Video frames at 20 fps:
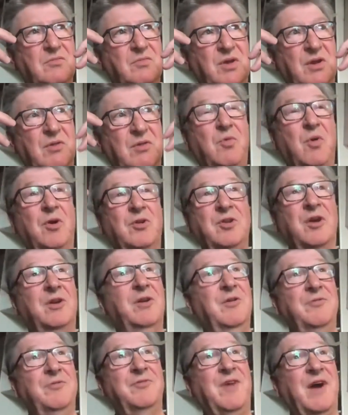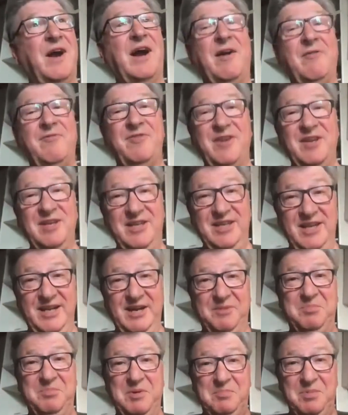worked on it for half a year,
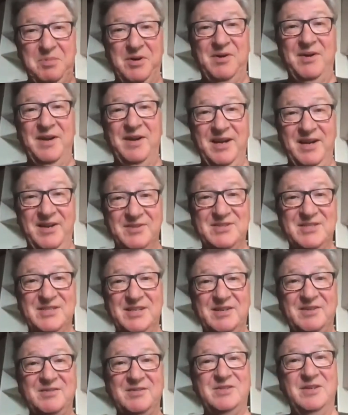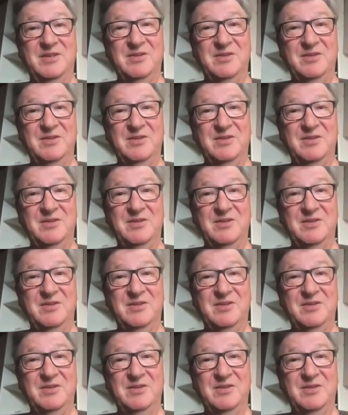preparing ourselves and